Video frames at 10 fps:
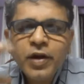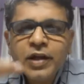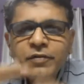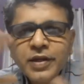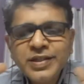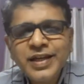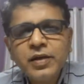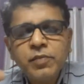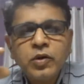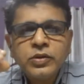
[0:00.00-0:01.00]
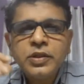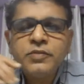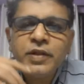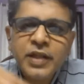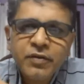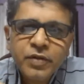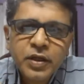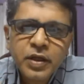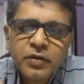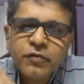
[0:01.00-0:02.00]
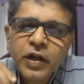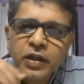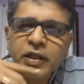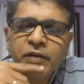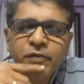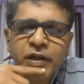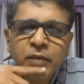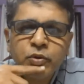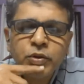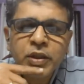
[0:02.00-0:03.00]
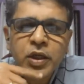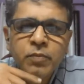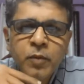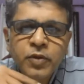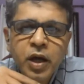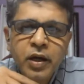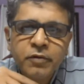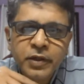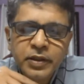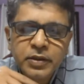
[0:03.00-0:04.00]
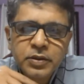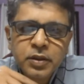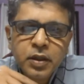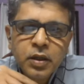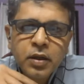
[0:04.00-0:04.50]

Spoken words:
And while we are seeing about this, then we come to think about the Aravalis.